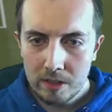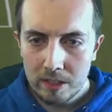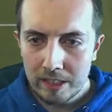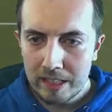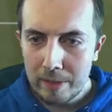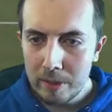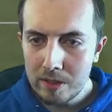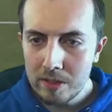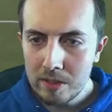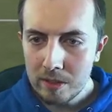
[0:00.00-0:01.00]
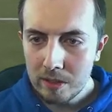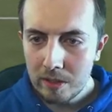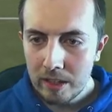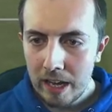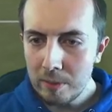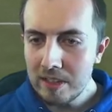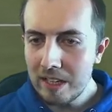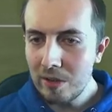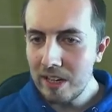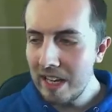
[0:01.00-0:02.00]
Navas. How has that
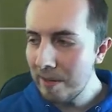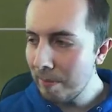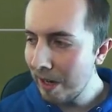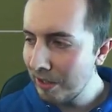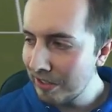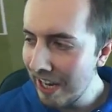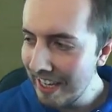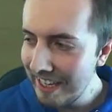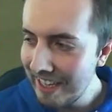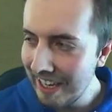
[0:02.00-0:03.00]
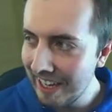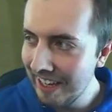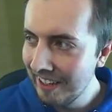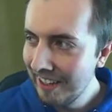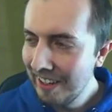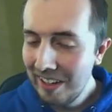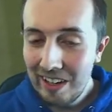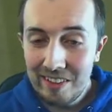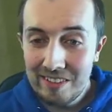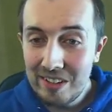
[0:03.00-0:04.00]
gone in? But I'll take it.
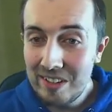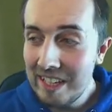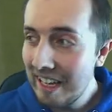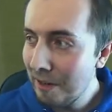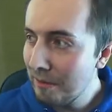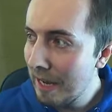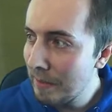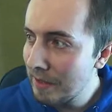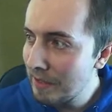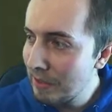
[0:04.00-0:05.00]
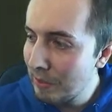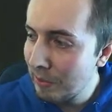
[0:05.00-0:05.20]
I have no idea how Navas has scored